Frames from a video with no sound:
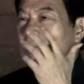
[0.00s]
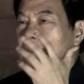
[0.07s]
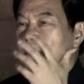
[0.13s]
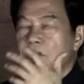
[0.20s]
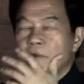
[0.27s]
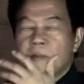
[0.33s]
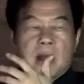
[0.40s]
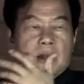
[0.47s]

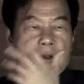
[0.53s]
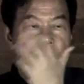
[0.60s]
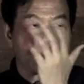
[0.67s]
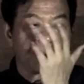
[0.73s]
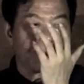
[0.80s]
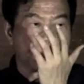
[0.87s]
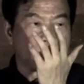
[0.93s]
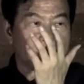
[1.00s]

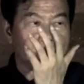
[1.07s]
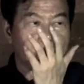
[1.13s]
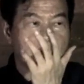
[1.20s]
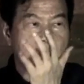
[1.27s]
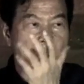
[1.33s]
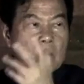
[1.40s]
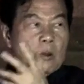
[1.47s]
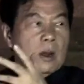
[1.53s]
miracle,
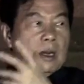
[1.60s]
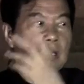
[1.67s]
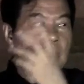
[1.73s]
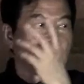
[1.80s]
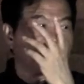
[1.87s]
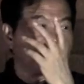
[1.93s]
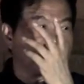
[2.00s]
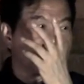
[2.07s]

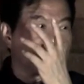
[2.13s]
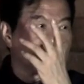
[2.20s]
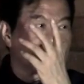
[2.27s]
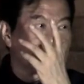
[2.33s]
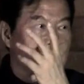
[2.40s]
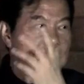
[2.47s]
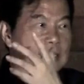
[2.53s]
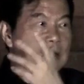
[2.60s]
wonderful,
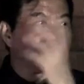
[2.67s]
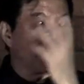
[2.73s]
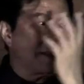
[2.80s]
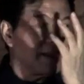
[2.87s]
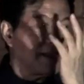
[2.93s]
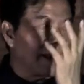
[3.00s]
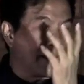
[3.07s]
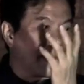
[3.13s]

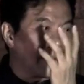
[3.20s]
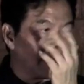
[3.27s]
something like.